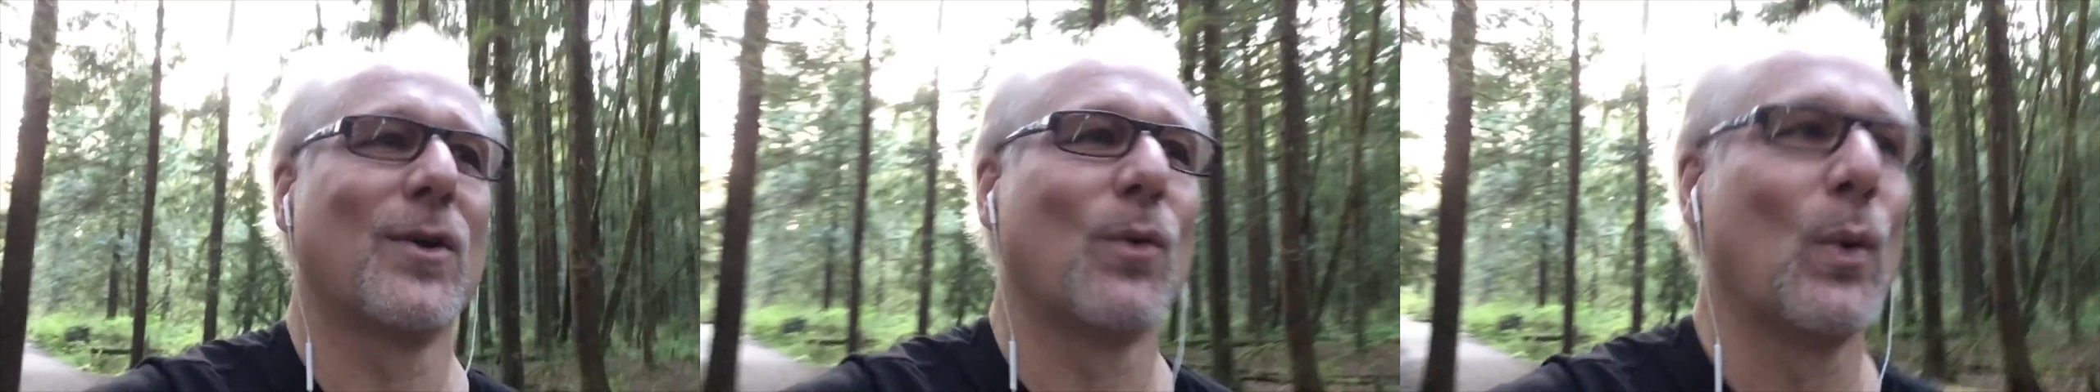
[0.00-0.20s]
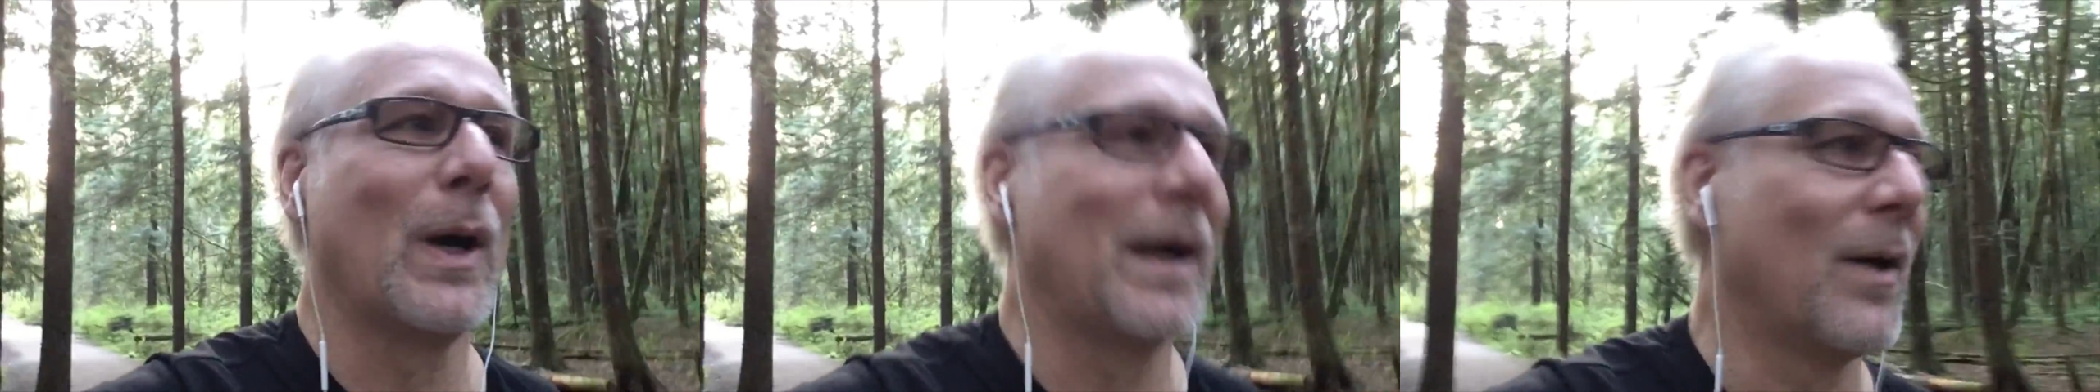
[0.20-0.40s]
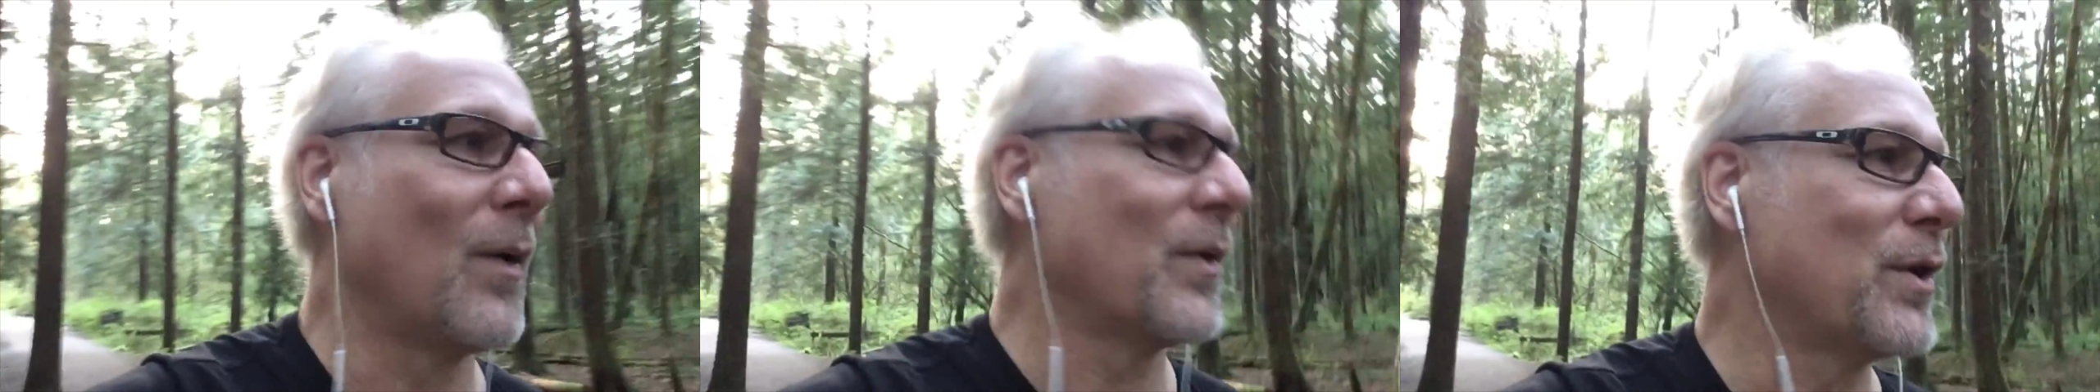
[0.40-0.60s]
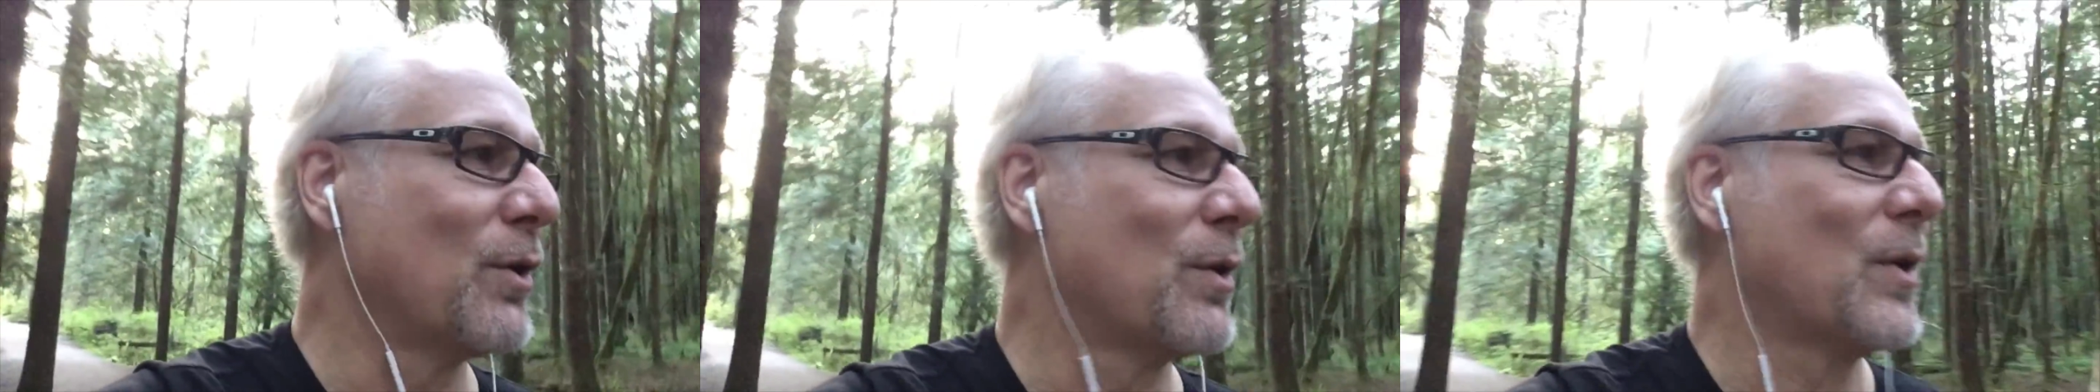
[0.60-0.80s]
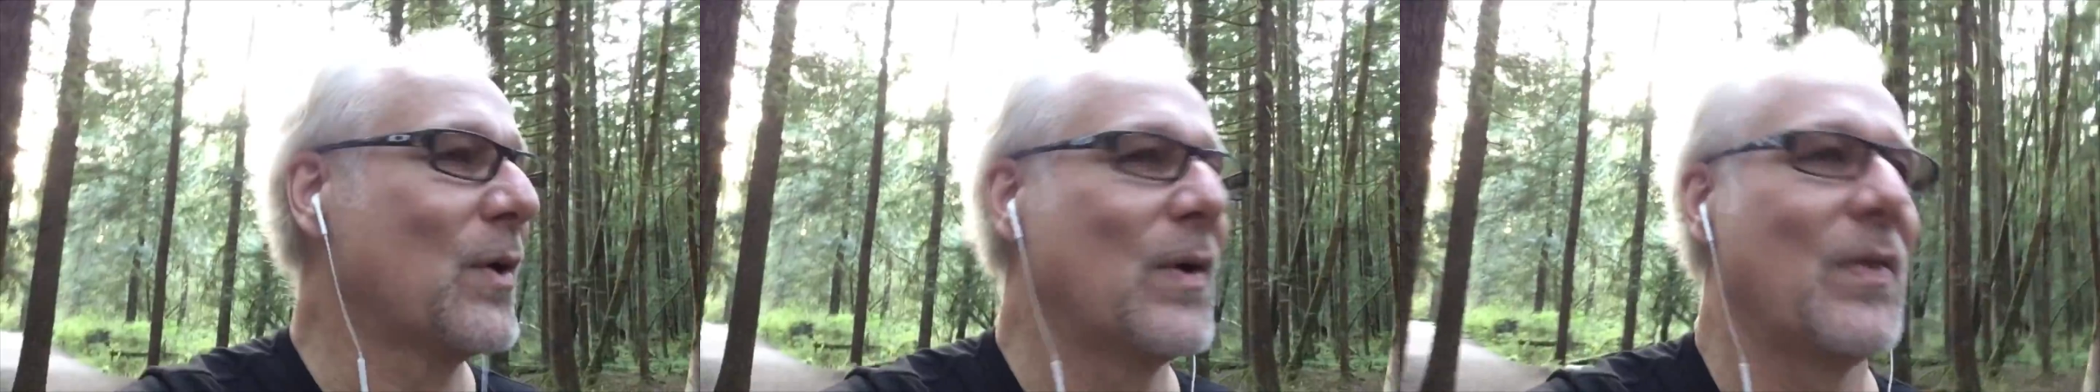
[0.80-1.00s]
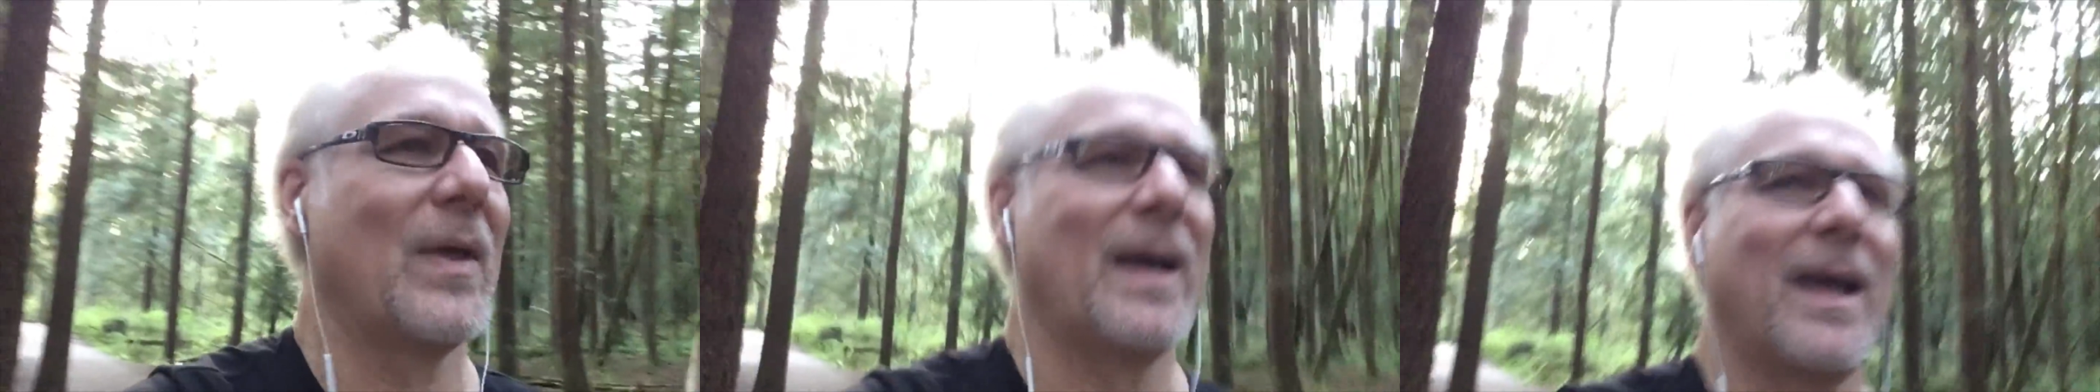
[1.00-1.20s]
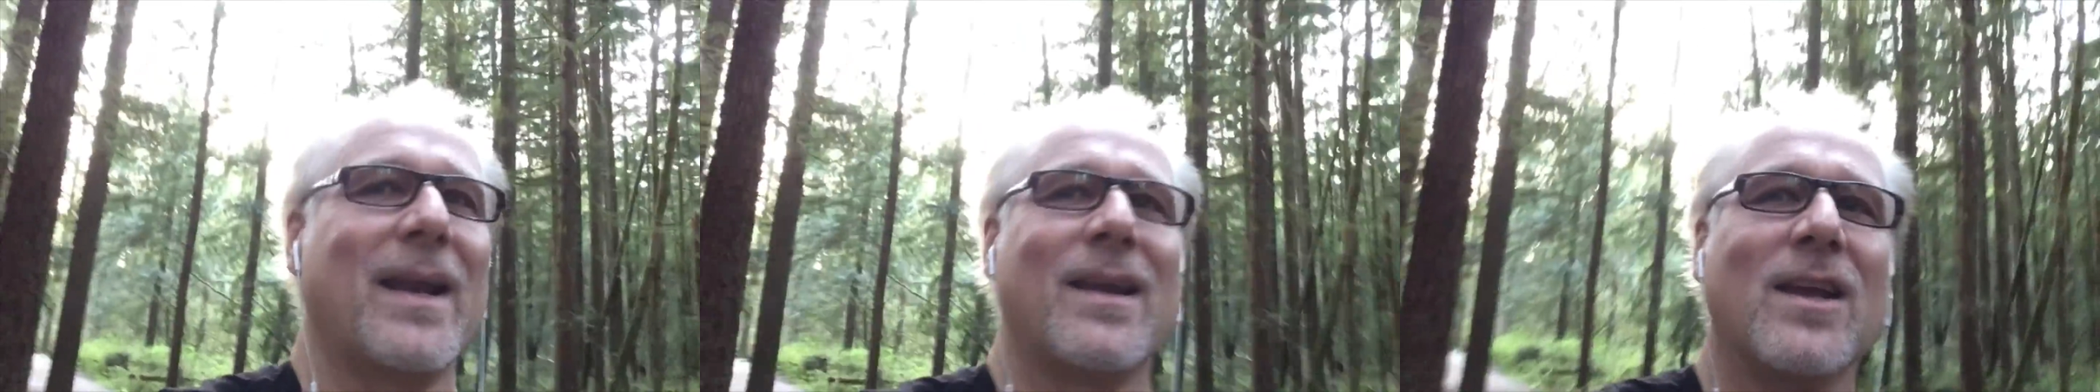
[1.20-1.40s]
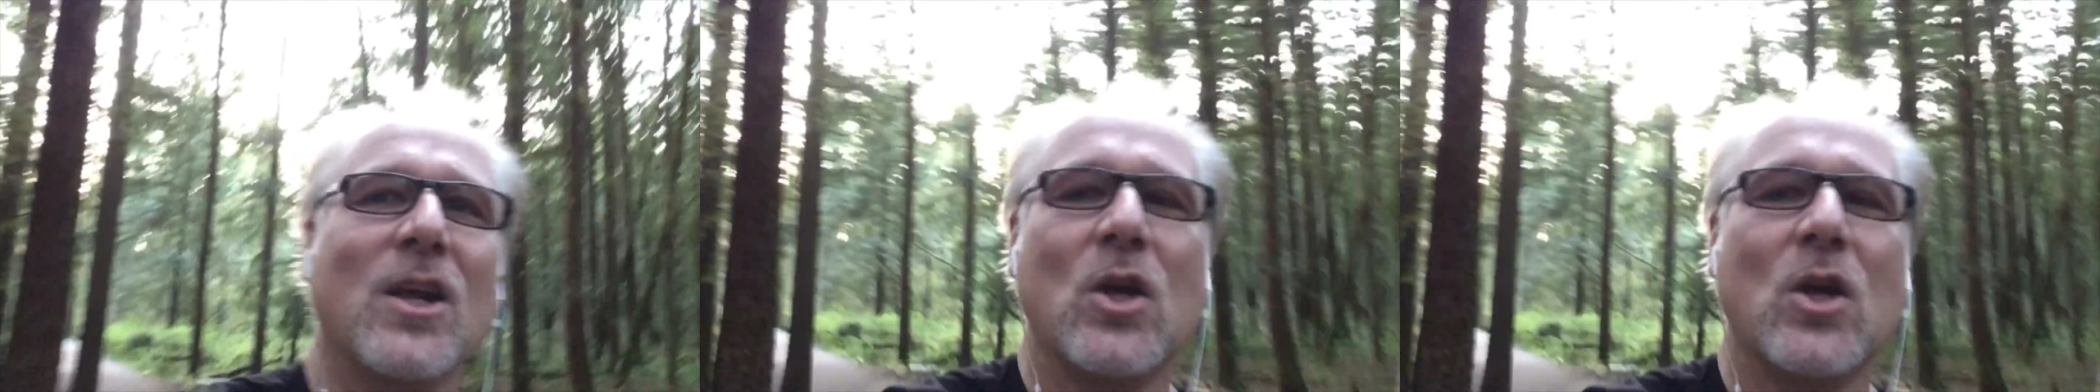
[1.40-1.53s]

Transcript: a while, you learn that